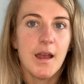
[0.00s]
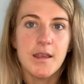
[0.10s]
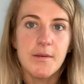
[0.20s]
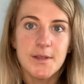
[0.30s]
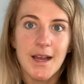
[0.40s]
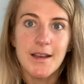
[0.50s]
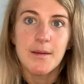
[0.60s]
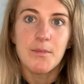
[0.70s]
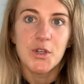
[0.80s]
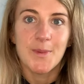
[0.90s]
You stand
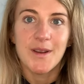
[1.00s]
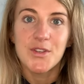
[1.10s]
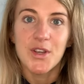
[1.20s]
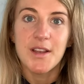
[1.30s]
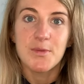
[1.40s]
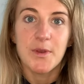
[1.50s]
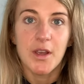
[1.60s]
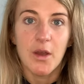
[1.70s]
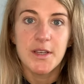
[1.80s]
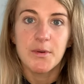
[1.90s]
a much better chance when you
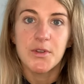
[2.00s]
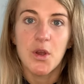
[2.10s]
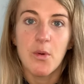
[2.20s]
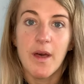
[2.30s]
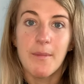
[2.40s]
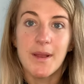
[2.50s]
go into a show with that